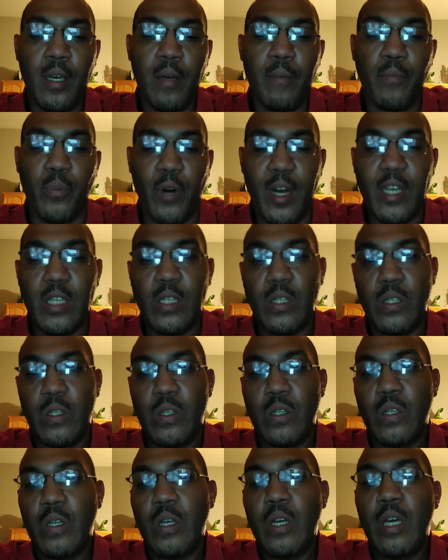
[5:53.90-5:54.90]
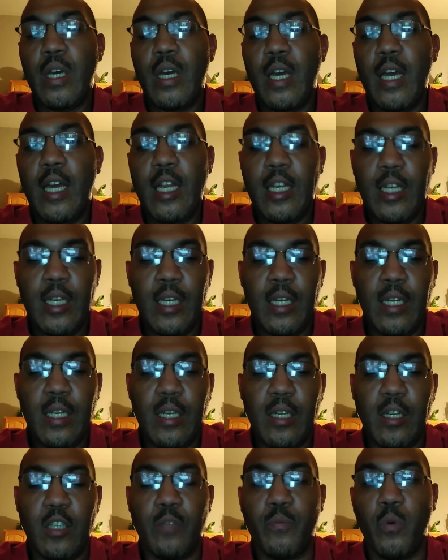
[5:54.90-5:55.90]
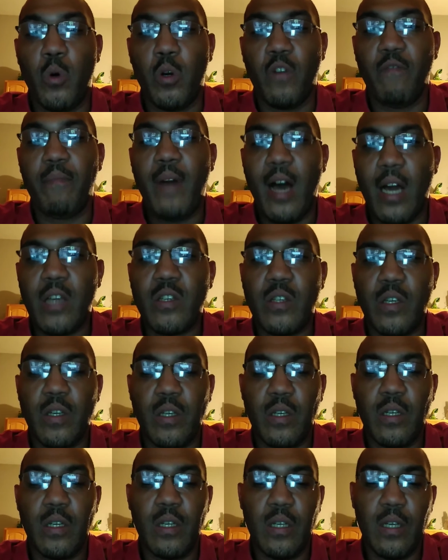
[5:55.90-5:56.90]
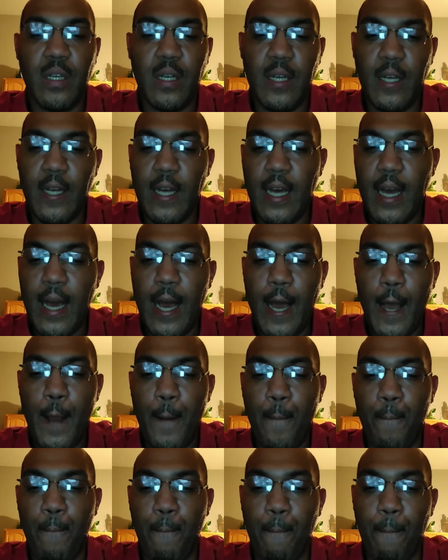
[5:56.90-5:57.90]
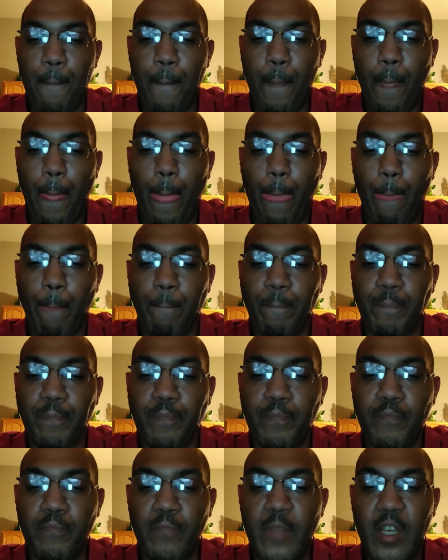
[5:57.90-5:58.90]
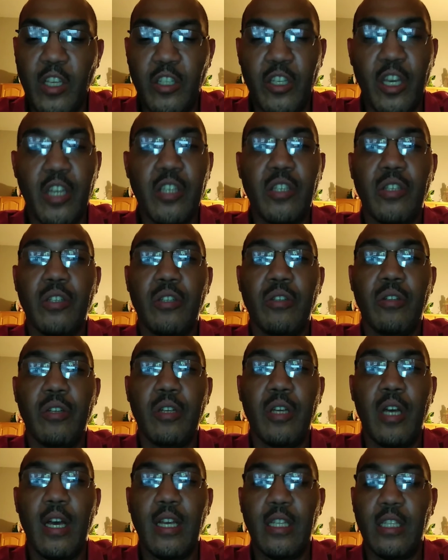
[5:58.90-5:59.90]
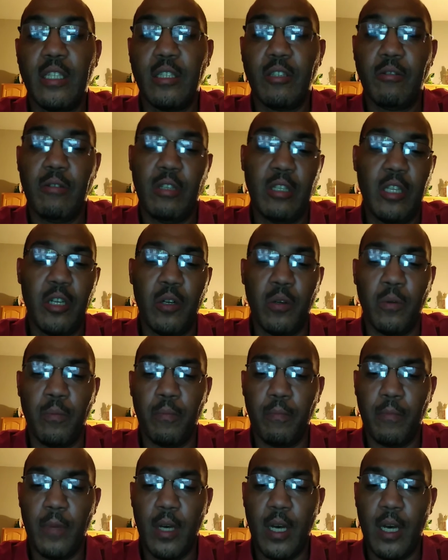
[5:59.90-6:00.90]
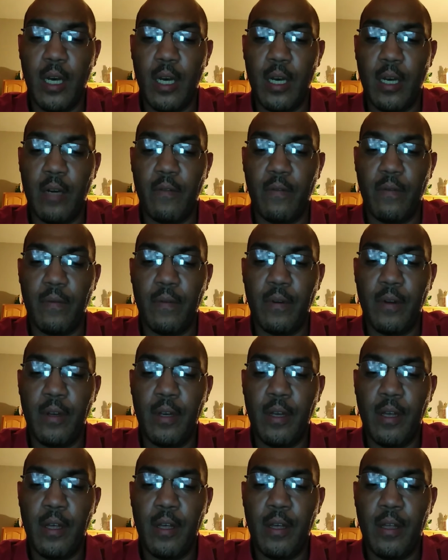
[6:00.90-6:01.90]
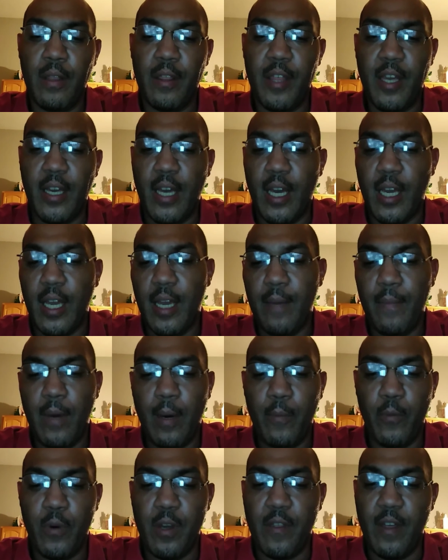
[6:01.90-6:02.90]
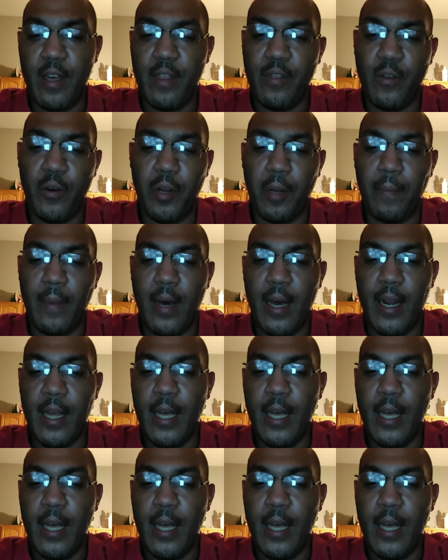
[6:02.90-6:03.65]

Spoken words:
presence in the sport of boxing. Um, and just a little thing I came up with, I thought about it.